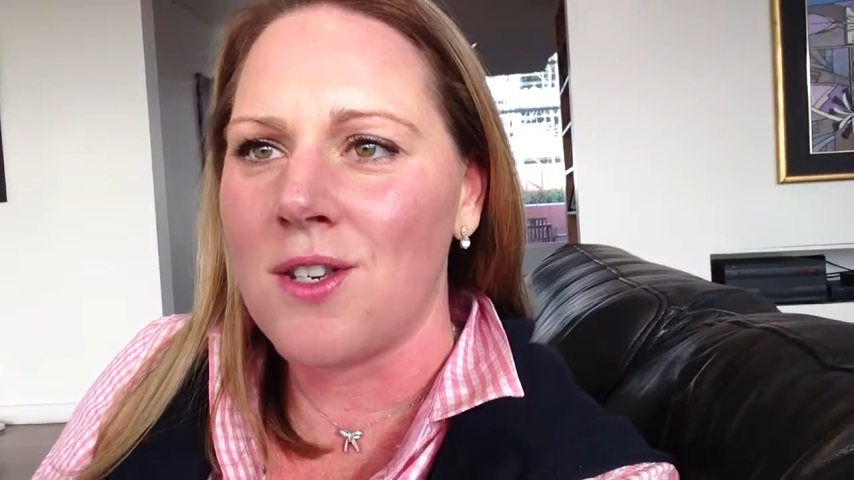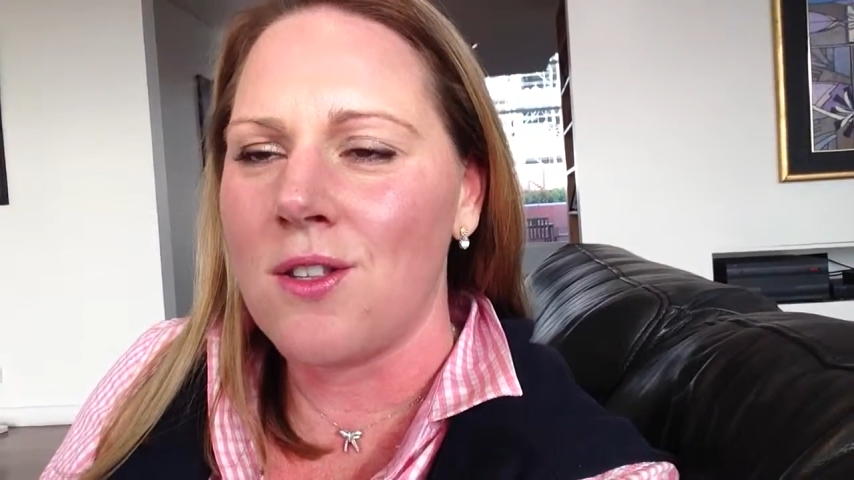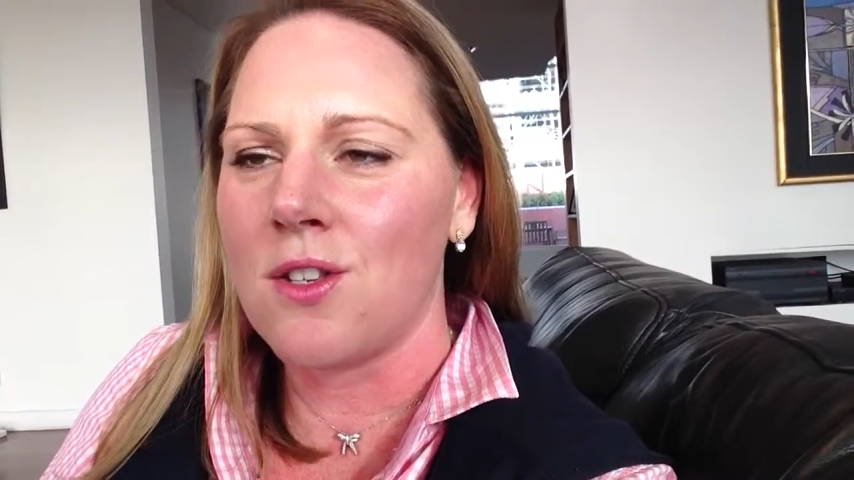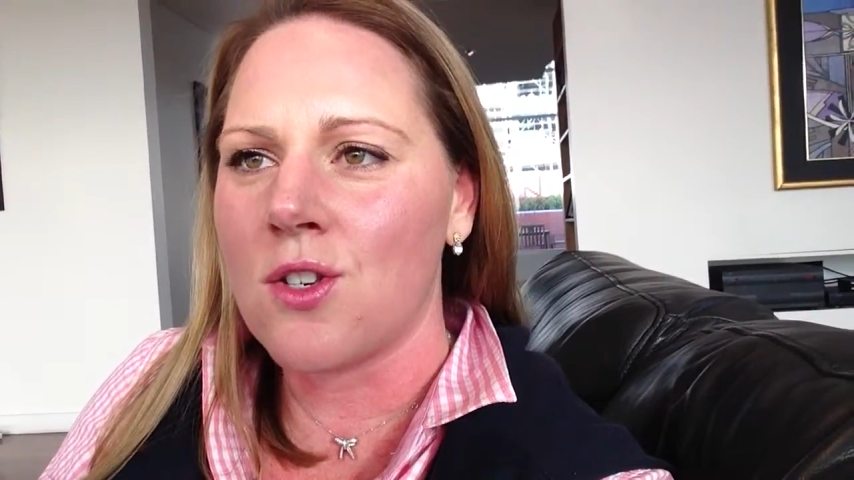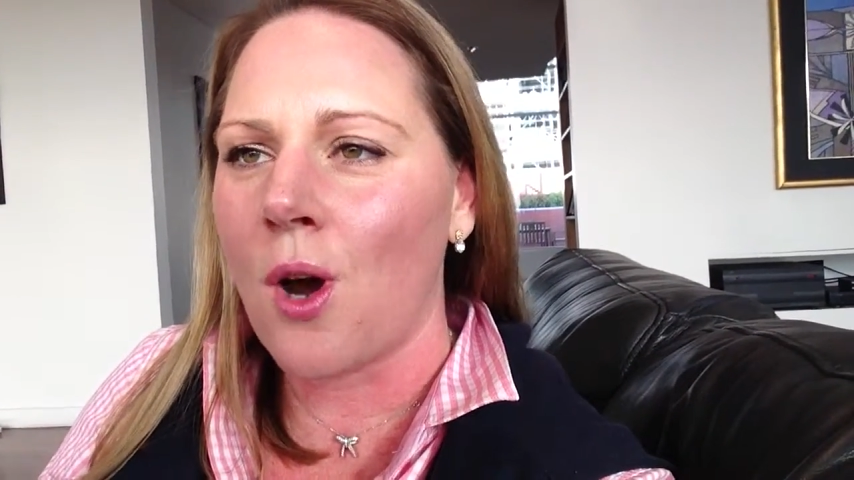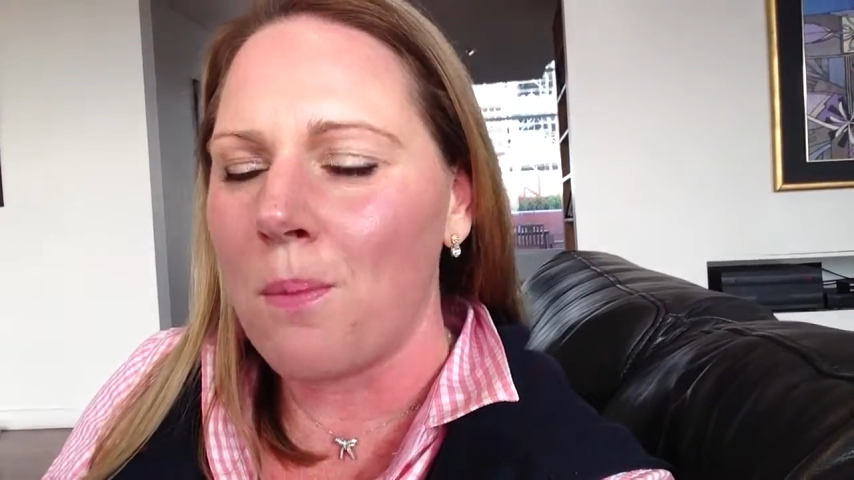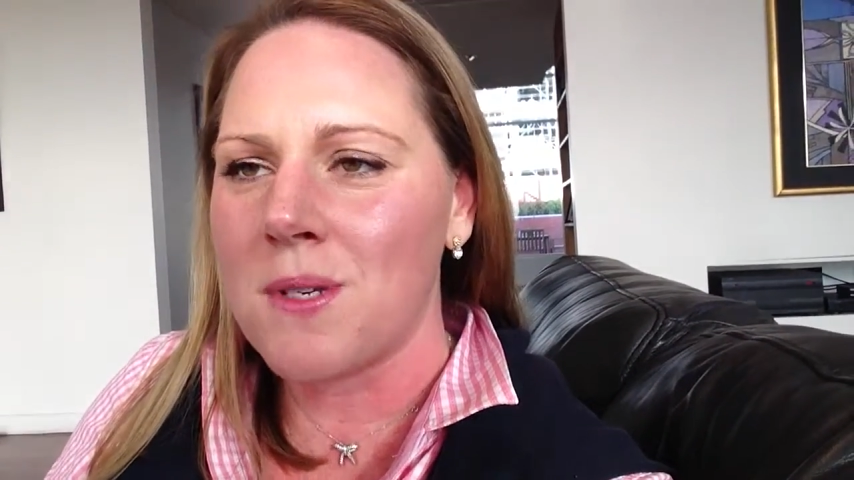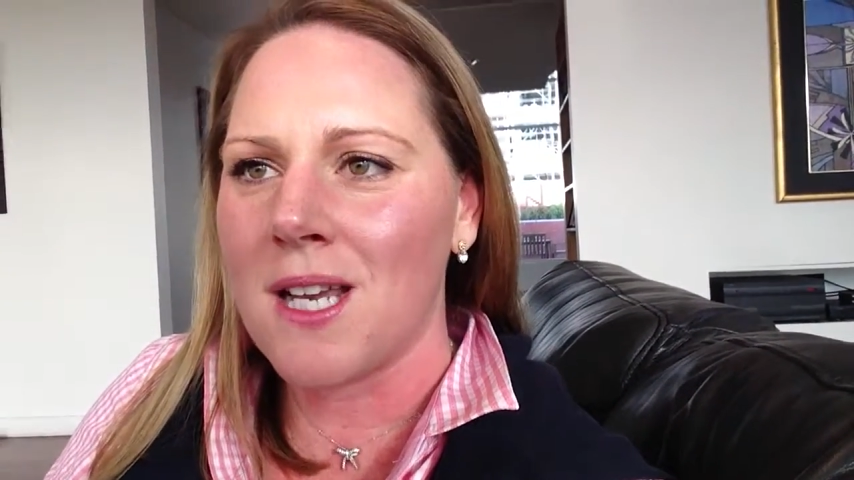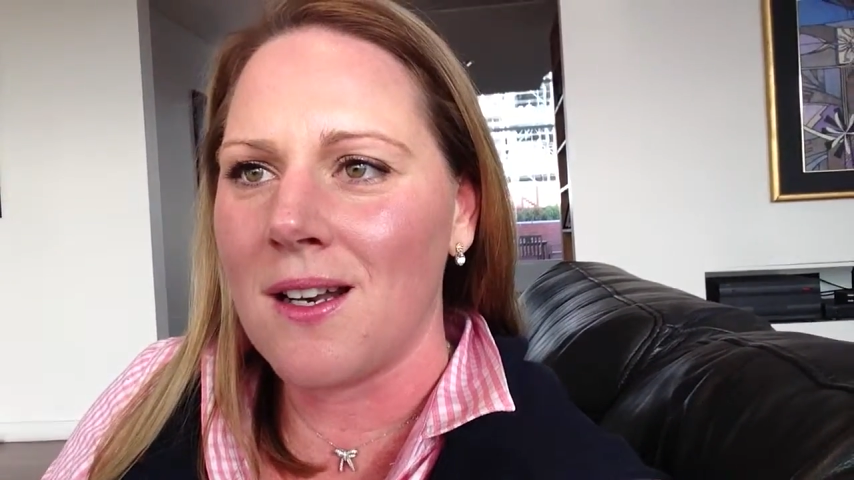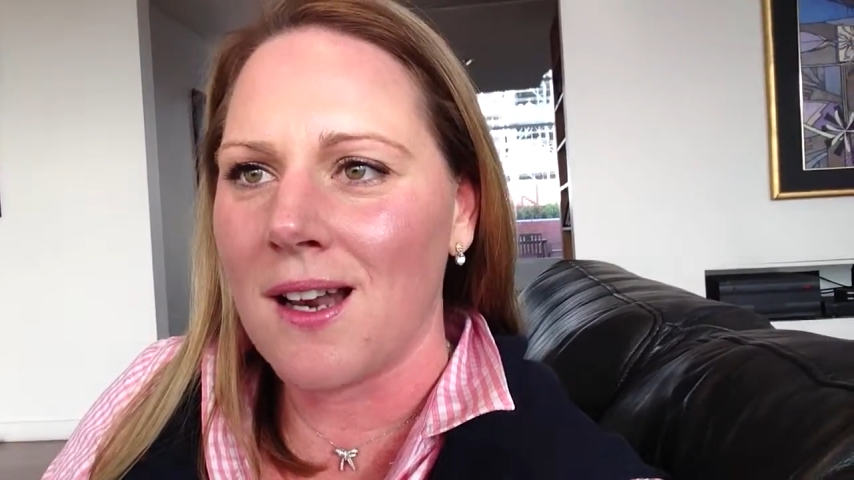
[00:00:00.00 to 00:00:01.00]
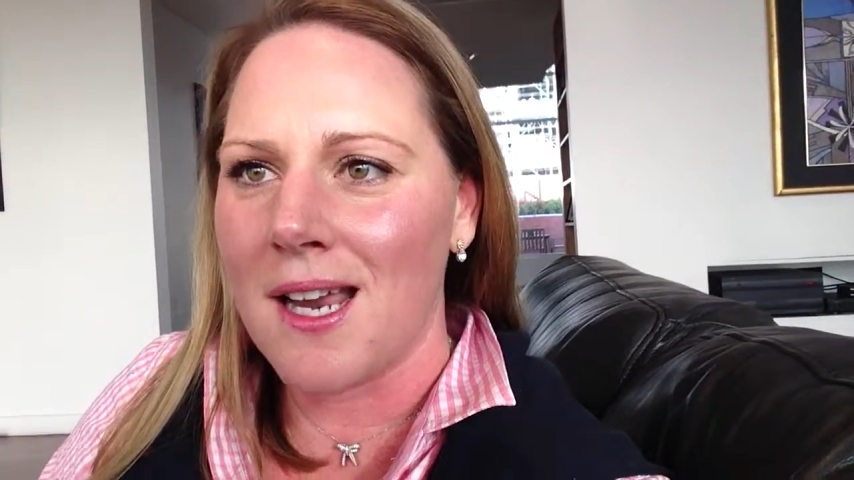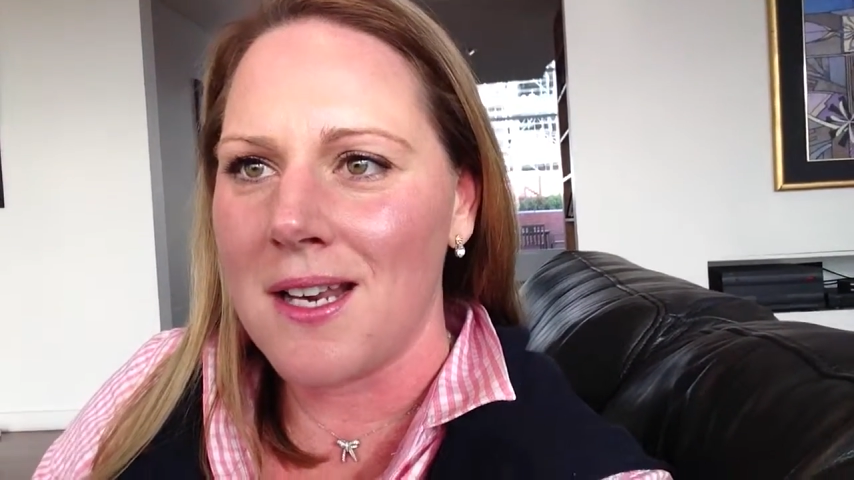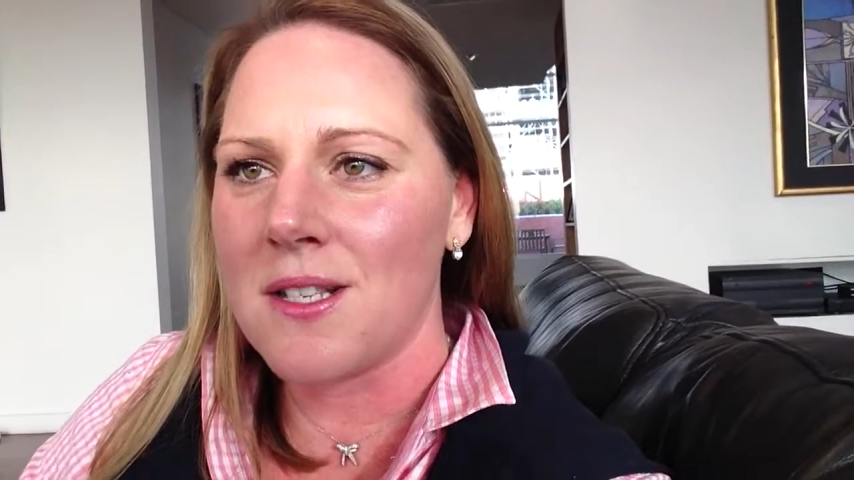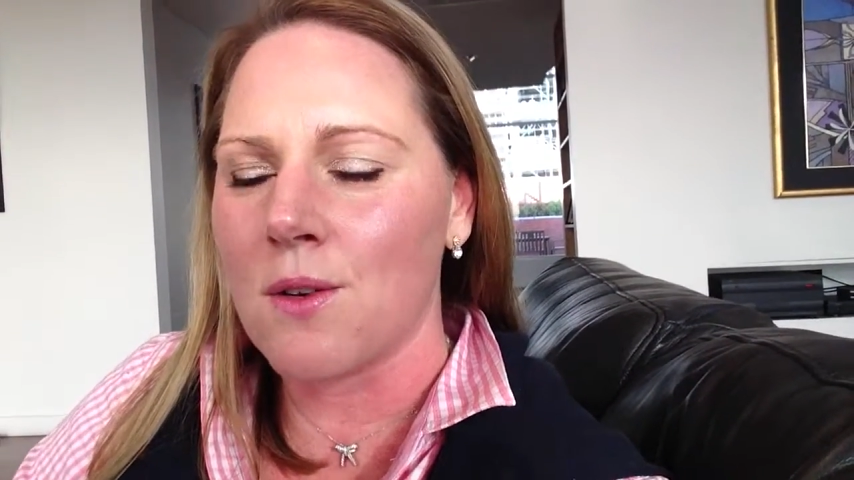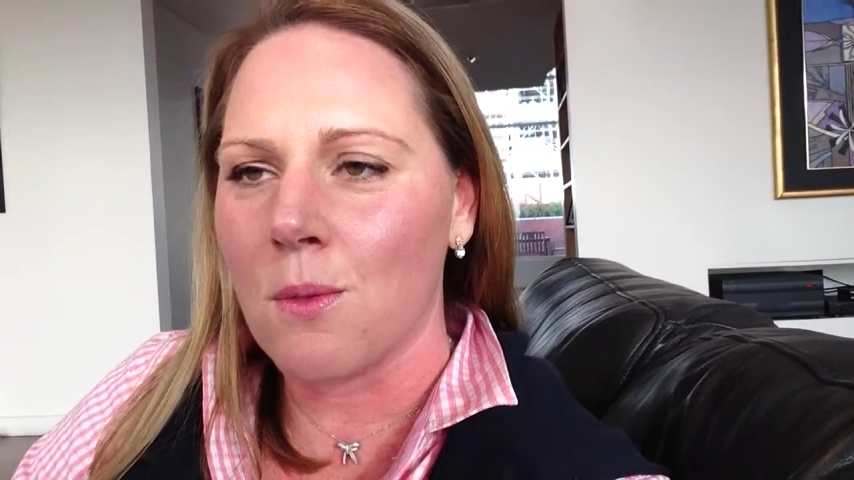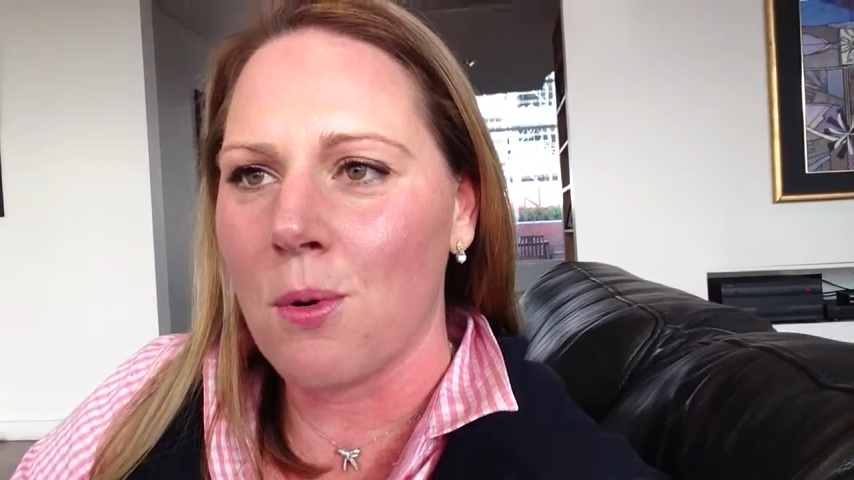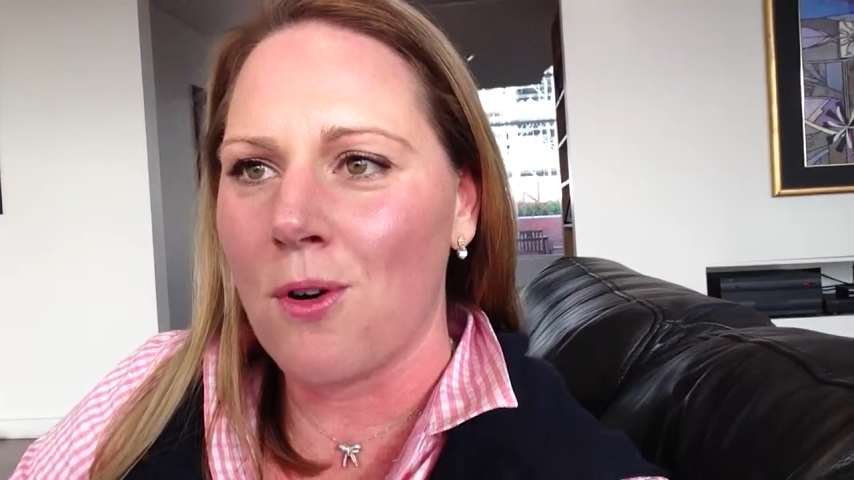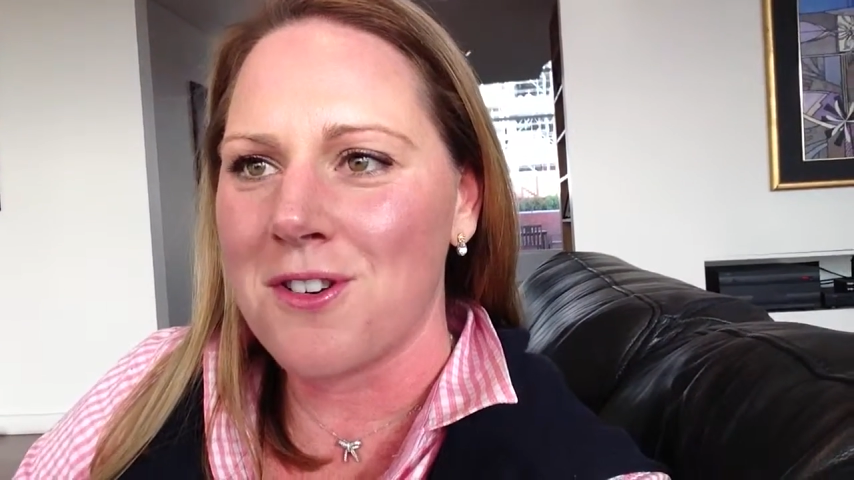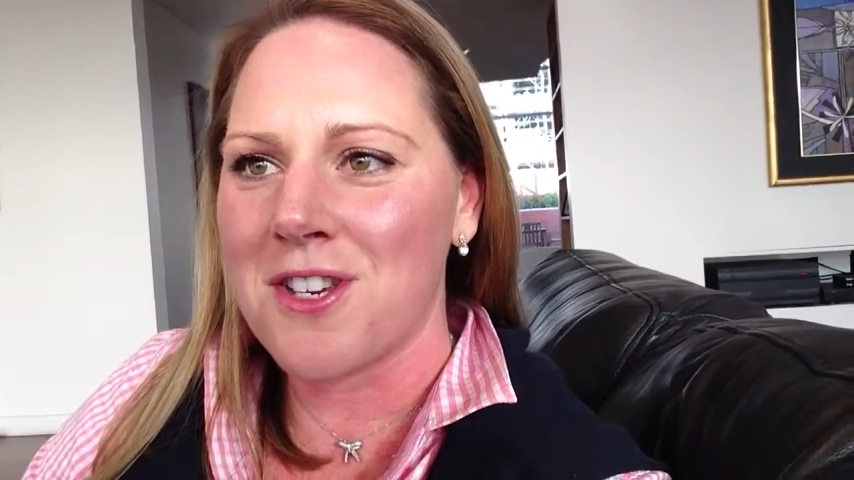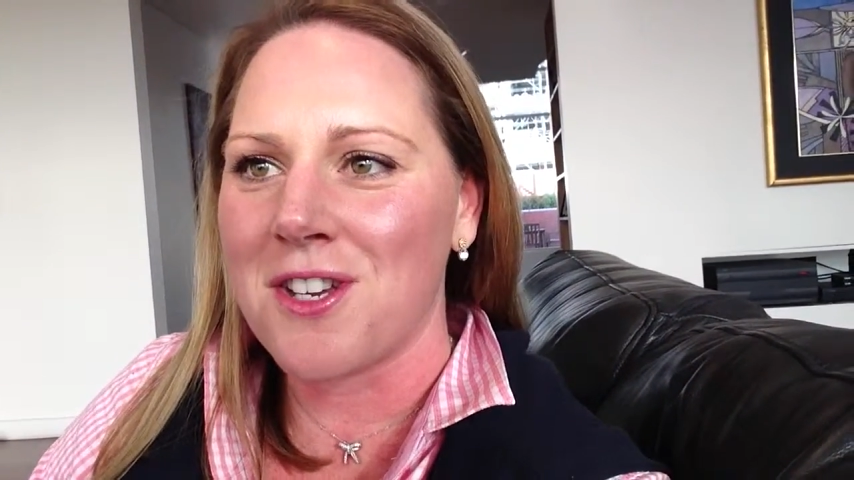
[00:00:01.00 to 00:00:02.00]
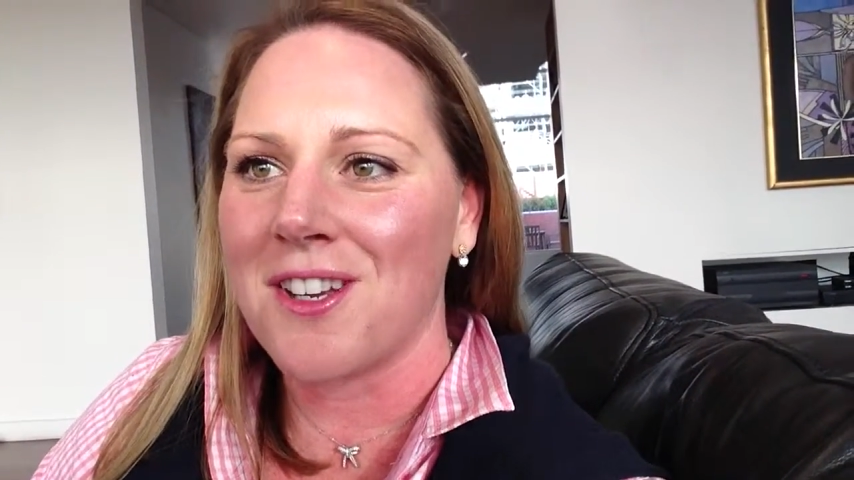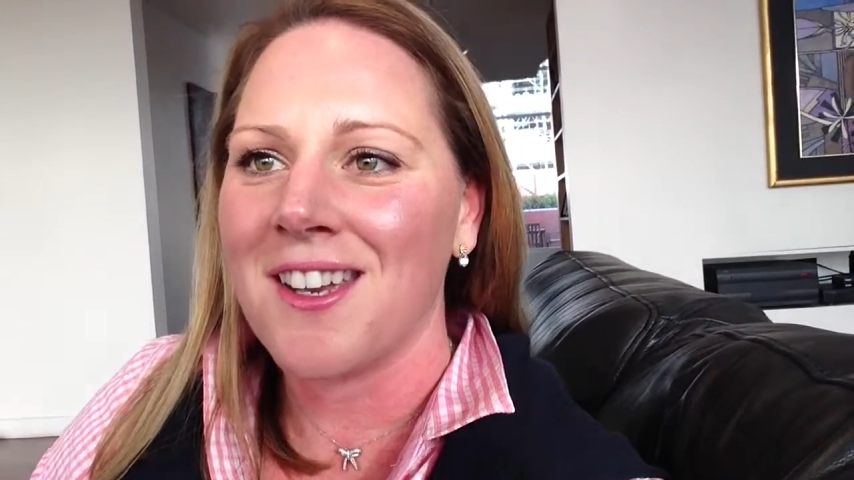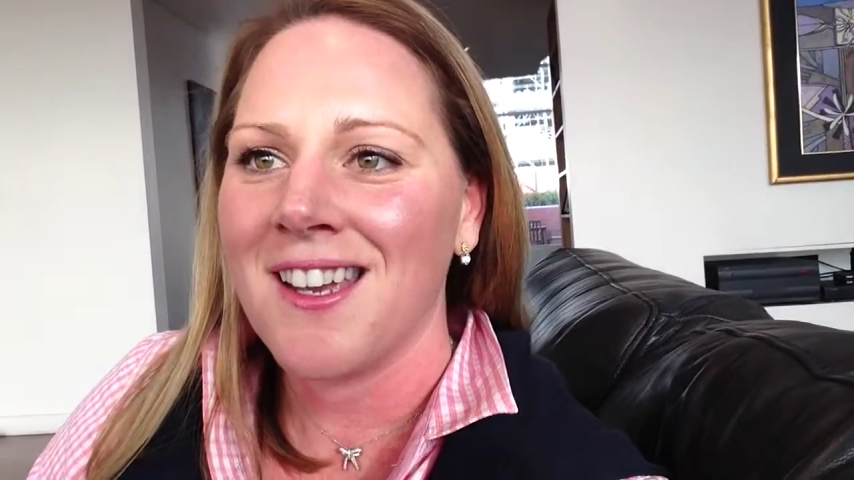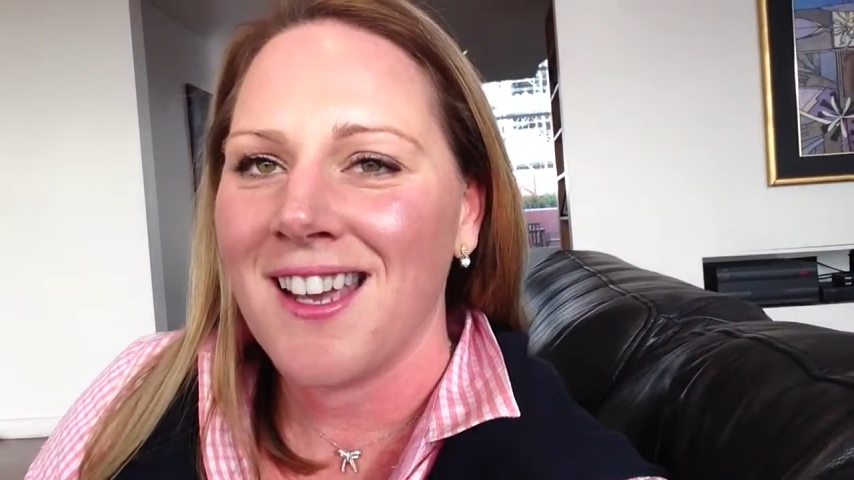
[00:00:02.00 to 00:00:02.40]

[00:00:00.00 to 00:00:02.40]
to the top 10 ladies that report to you.